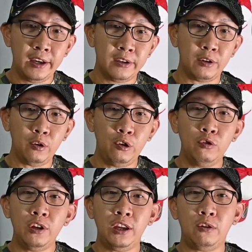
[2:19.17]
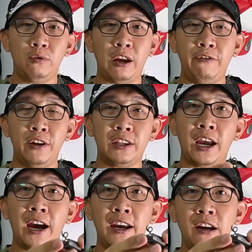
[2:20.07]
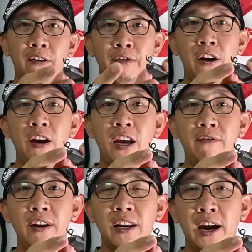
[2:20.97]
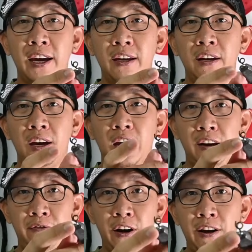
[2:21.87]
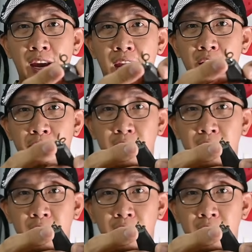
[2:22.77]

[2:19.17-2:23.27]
So you need to definitely tie a very heavy line at the very end of